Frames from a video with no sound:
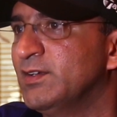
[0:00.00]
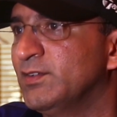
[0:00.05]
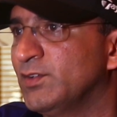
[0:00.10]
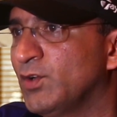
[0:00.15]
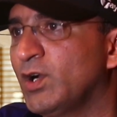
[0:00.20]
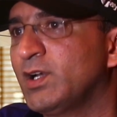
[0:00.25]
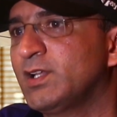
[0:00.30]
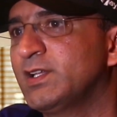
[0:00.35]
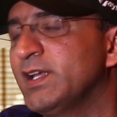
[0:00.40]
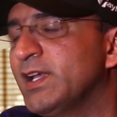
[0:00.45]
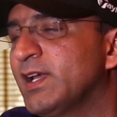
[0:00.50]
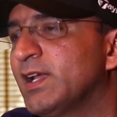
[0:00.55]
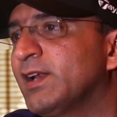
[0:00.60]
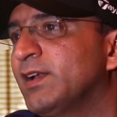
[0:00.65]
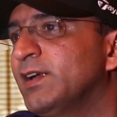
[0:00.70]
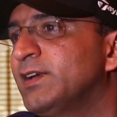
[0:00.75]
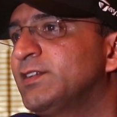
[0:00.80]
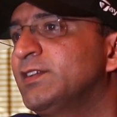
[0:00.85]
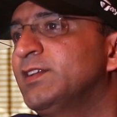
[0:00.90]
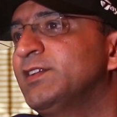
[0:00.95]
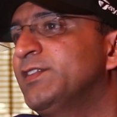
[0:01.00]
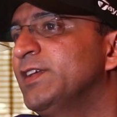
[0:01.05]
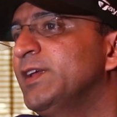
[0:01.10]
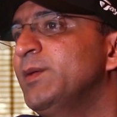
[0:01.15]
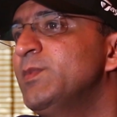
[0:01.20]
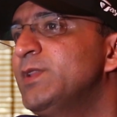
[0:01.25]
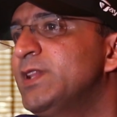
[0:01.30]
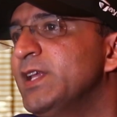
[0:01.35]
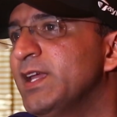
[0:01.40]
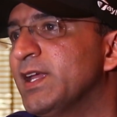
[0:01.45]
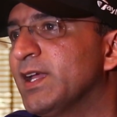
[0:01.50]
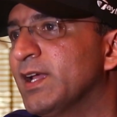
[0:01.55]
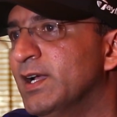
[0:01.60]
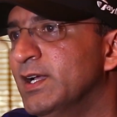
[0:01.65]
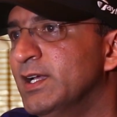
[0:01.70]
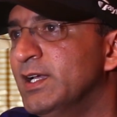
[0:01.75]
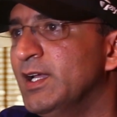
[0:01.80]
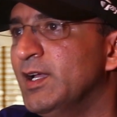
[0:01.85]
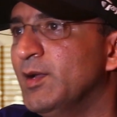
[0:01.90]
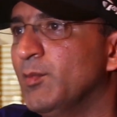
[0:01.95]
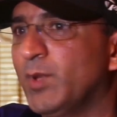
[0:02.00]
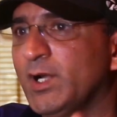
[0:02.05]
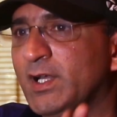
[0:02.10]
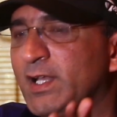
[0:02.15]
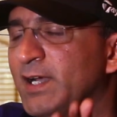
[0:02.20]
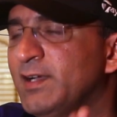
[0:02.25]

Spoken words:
not there, it's the same thing. But